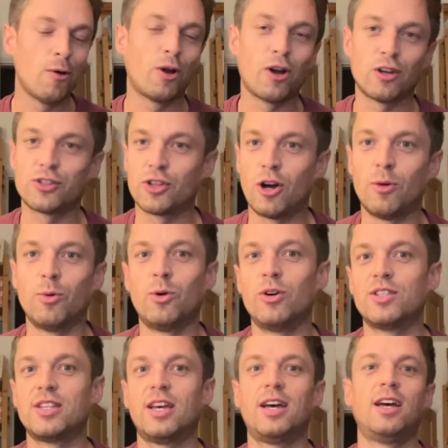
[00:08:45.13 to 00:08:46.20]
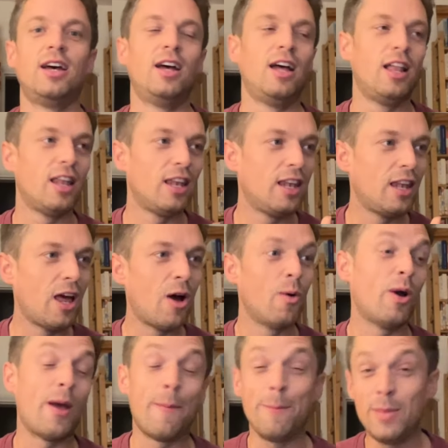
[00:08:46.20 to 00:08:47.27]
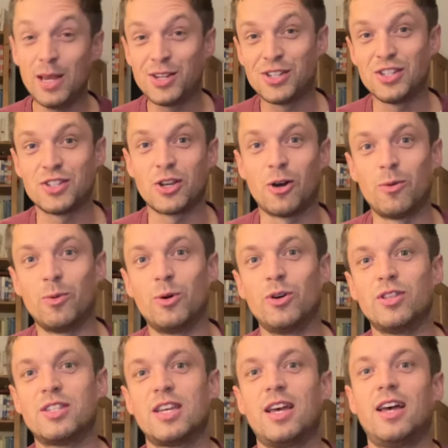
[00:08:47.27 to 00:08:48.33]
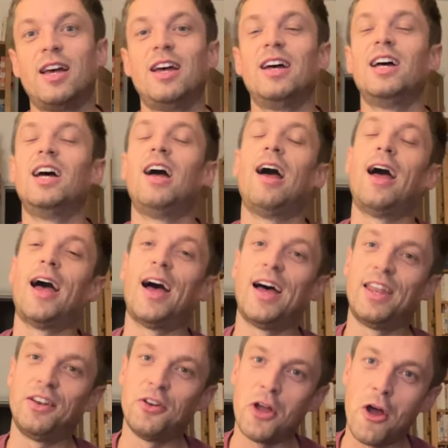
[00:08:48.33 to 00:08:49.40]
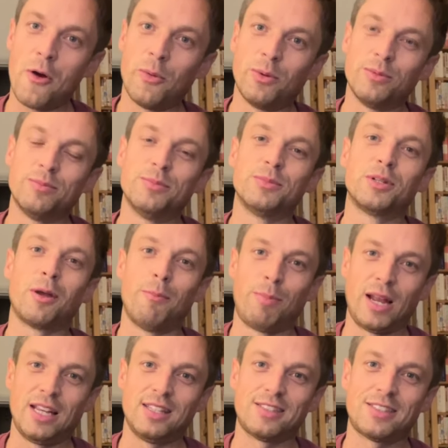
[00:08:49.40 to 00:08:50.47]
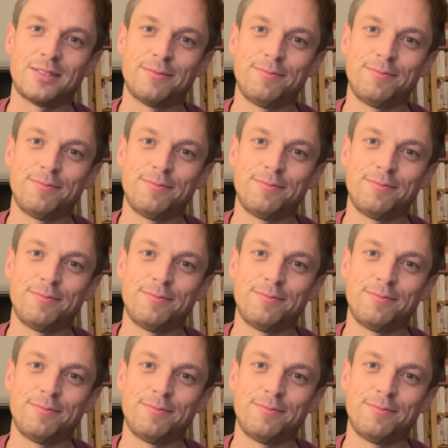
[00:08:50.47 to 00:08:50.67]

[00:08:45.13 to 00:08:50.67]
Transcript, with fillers: cost hot water, low emissions hot water, and no complaints.